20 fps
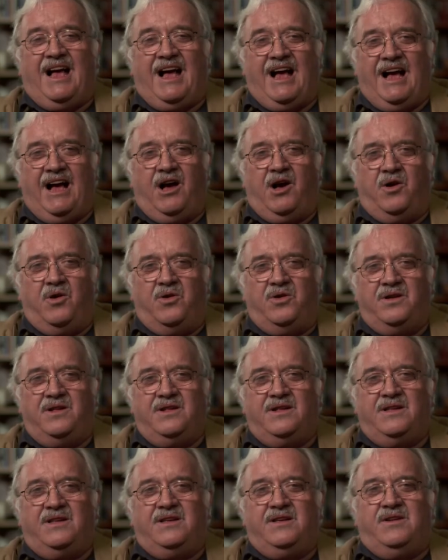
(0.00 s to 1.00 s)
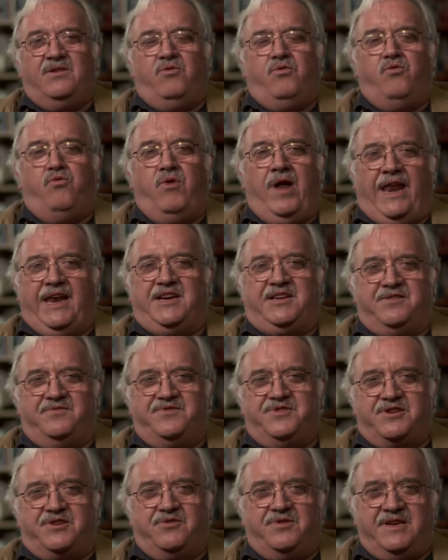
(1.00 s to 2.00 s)
how
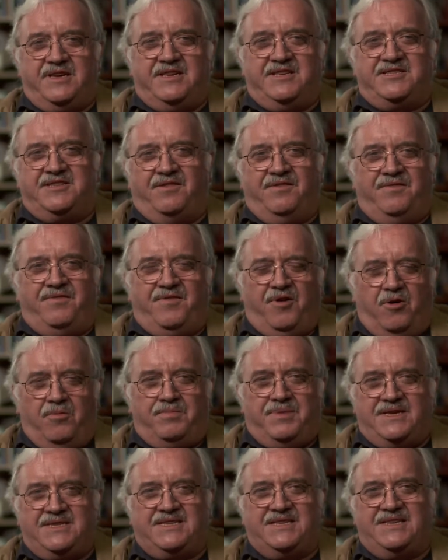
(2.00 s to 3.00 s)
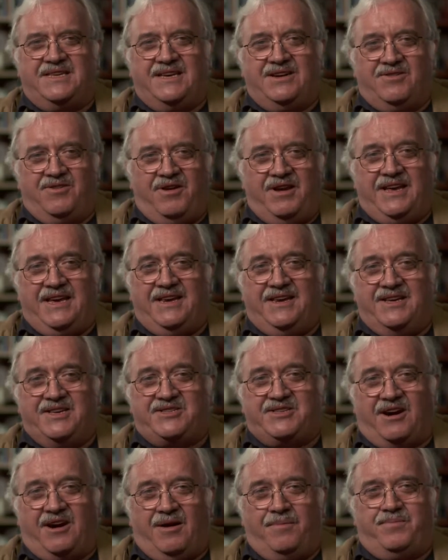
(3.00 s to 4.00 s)
relative degrees of obesity or
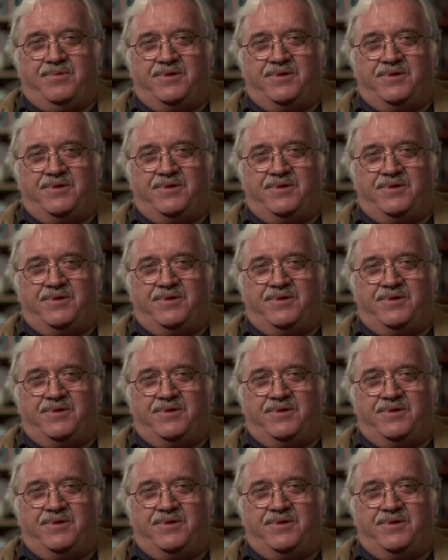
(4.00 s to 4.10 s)
leanness are